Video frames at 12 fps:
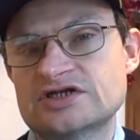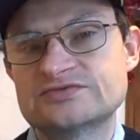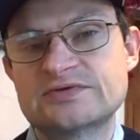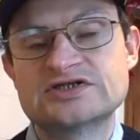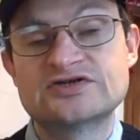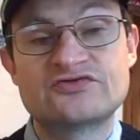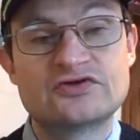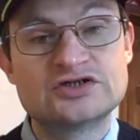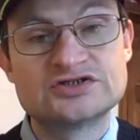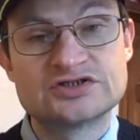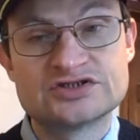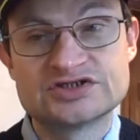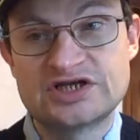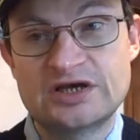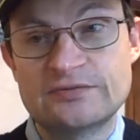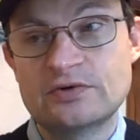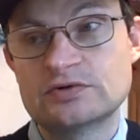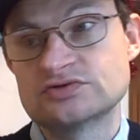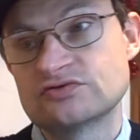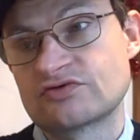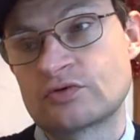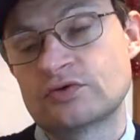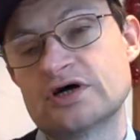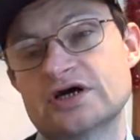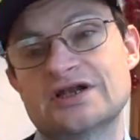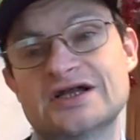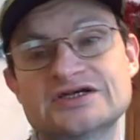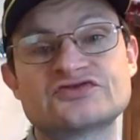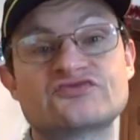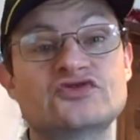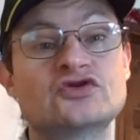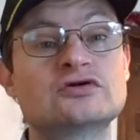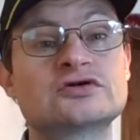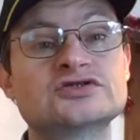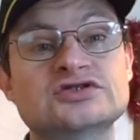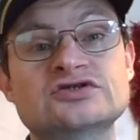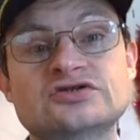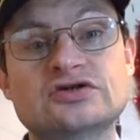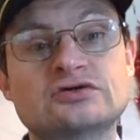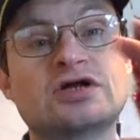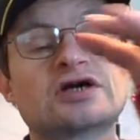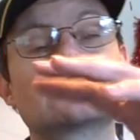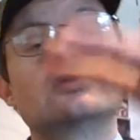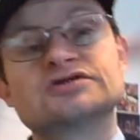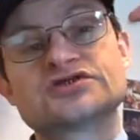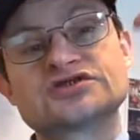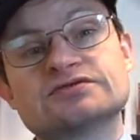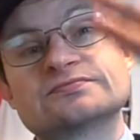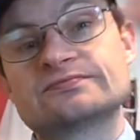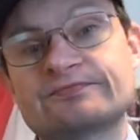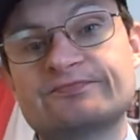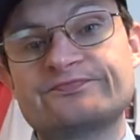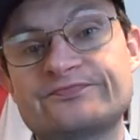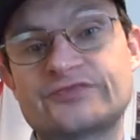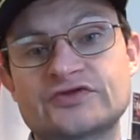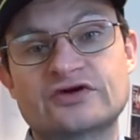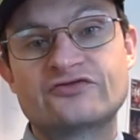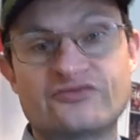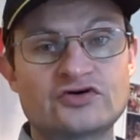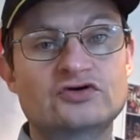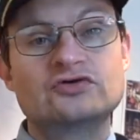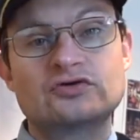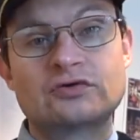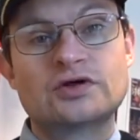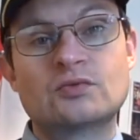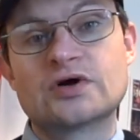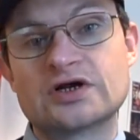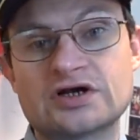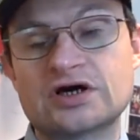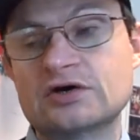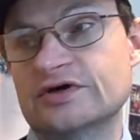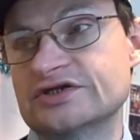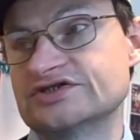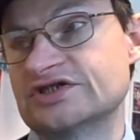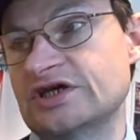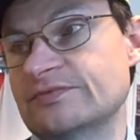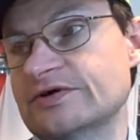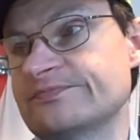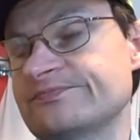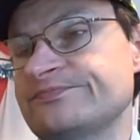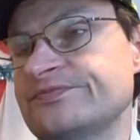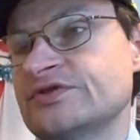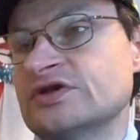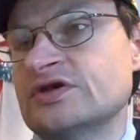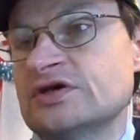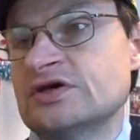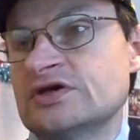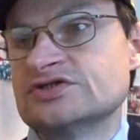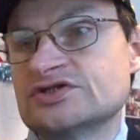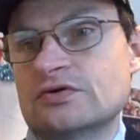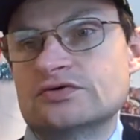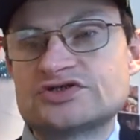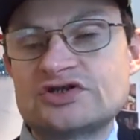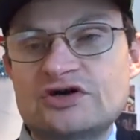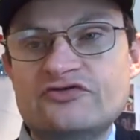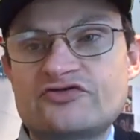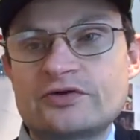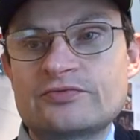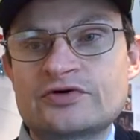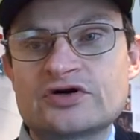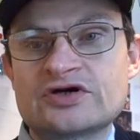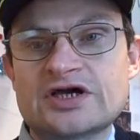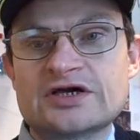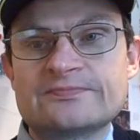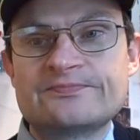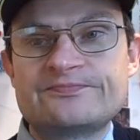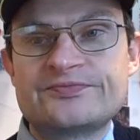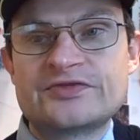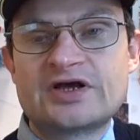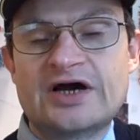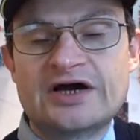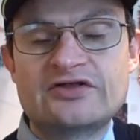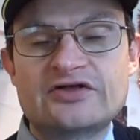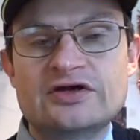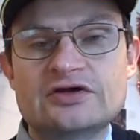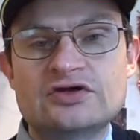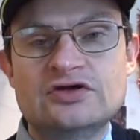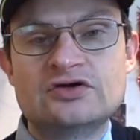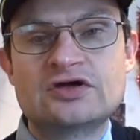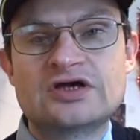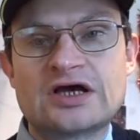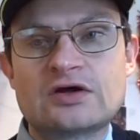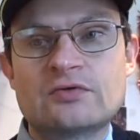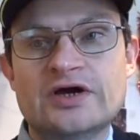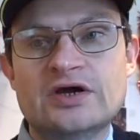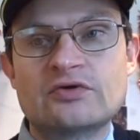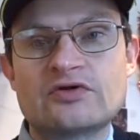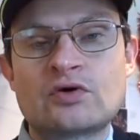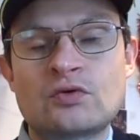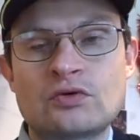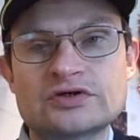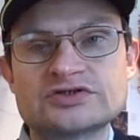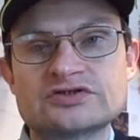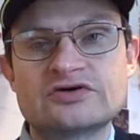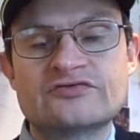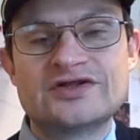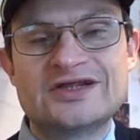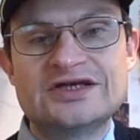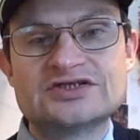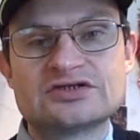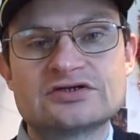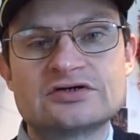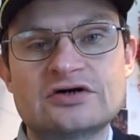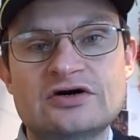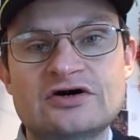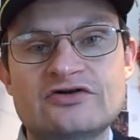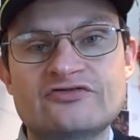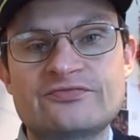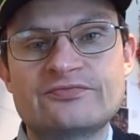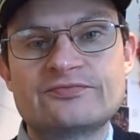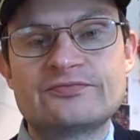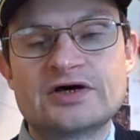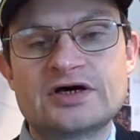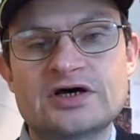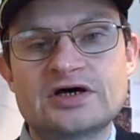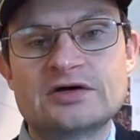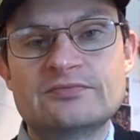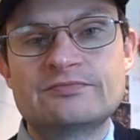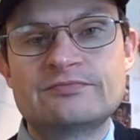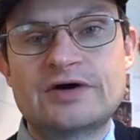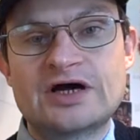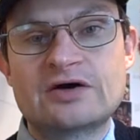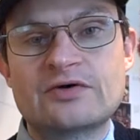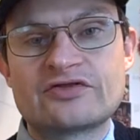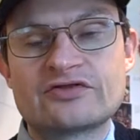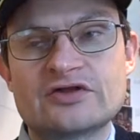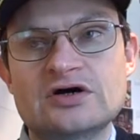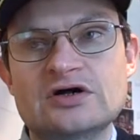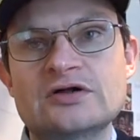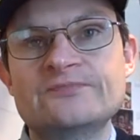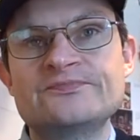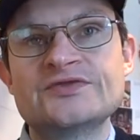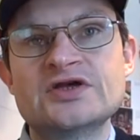Especially if you're using a steamer, which would require less fuel because you can do like lots of food all in one go in a steamer. So with stovetop cooking, I think you could get away with 1/4 of a liter of bioethanol